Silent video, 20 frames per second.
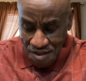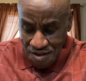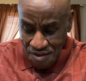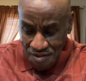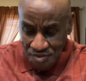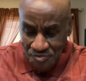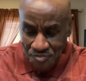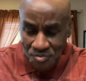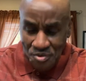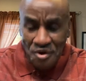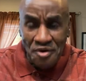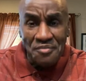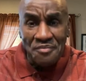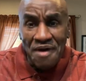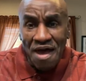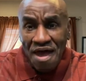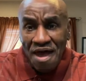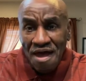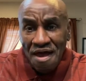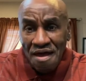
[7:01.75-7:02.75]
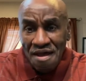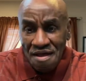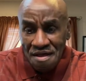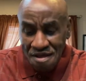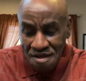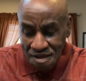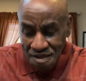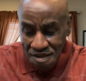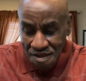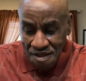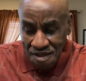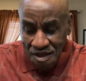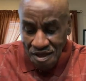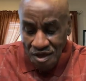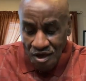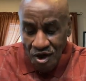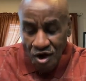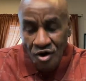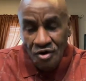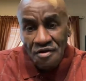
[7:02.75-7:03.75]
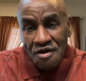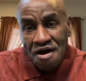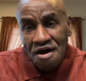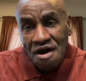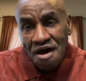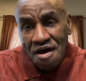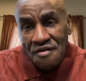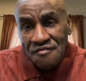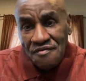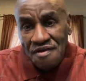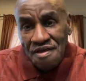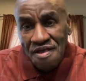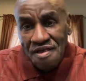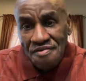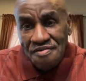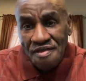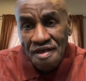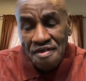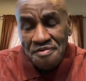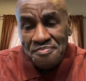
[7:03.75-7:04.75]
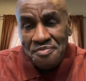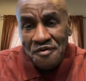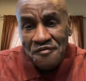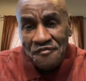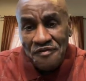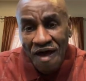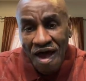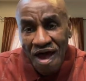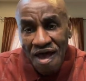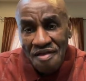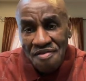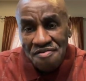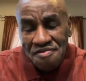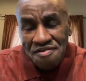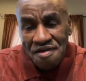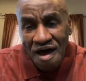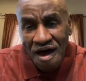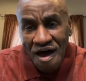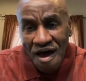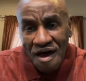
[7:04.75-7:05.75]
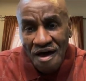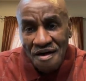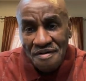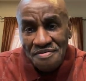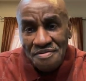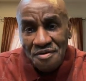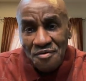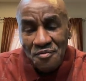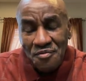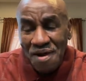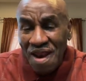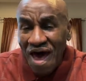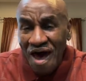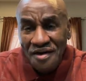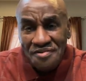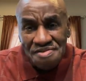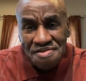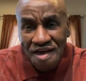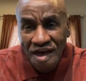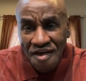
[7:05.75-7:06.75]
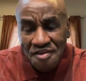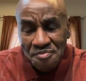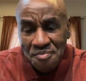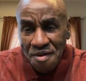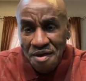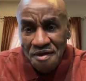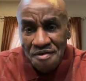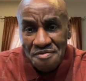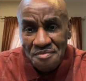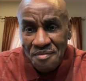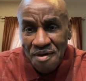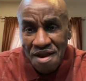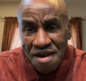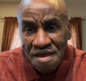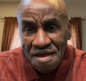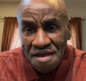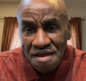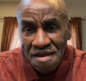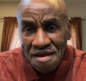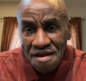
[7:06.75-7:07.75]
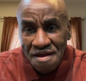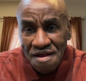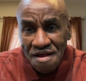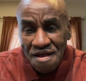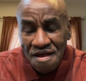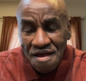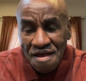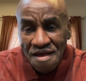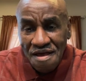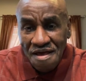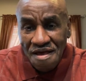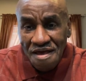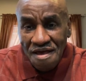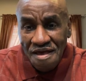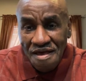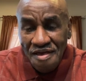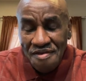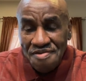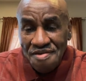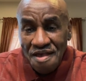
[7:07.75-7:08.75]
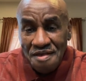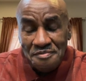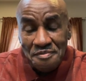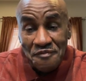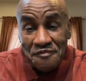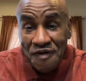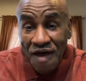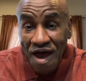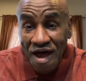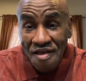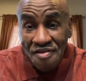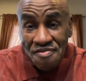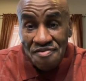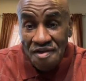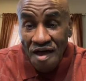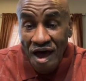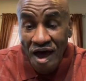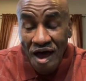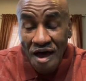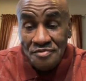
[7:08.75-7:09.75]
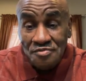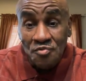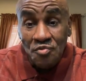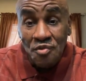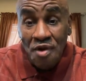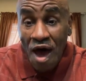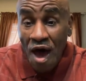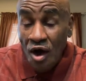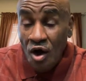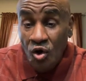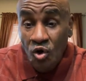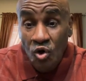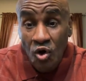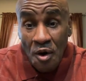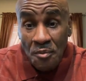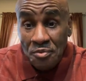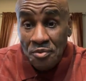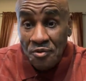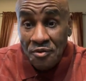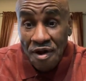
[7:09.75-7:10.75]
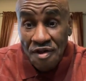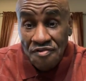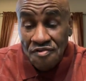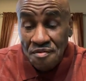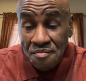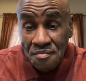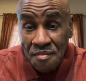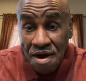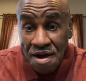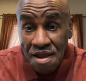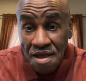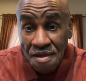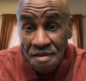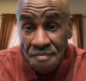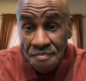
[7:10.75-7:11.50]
this book, man. On the cover, it says providing jobs without taxpayers' money. It says providing jobs without corporation money.